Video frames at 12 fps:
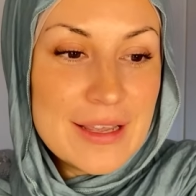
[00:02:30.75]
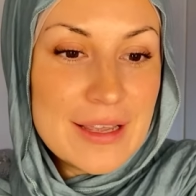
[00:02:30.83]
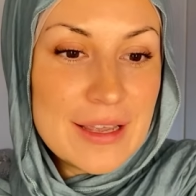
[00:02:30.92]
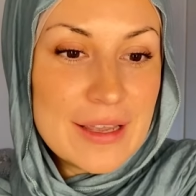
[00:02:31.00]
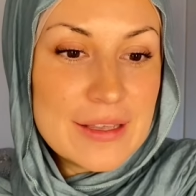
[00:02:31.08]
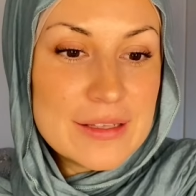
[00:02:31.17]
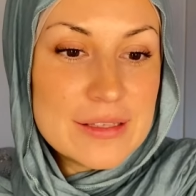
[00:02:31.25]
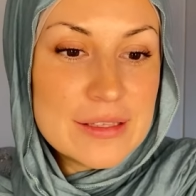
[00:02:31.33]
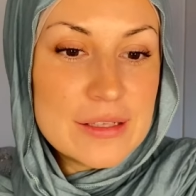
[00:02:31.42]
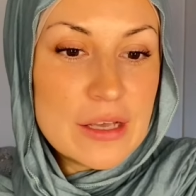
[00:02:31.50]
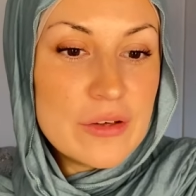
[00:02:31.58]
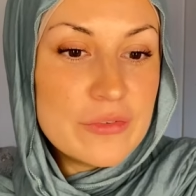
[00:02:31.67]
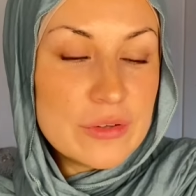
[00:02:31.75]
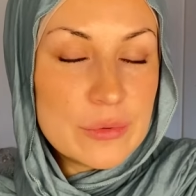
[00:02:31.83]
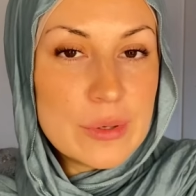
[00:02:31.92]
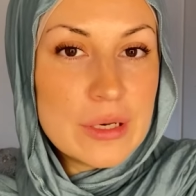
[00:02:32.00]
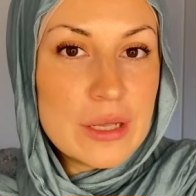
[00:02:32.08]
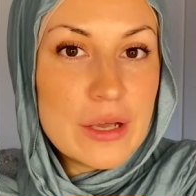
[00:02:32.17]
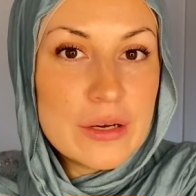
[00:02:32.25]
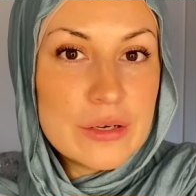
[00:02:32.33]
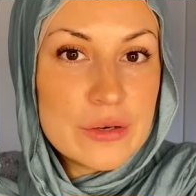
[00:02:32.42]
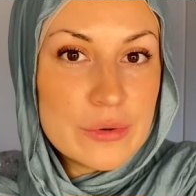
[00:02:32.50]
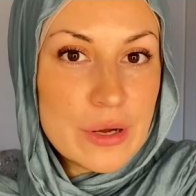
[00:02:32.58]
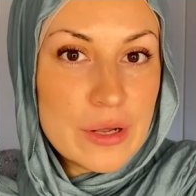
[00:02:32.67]
and after when I heard the
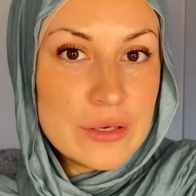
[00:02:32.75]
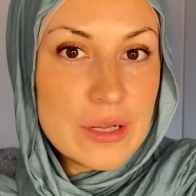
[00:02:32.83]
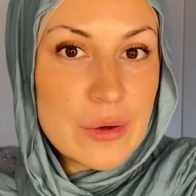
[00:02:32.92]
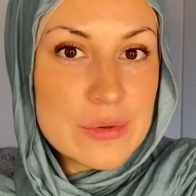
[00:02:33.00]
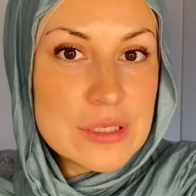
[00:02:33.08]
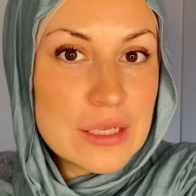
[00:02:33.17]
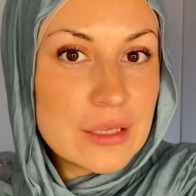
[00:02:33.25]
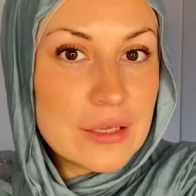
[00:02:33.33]
Quran, I was like,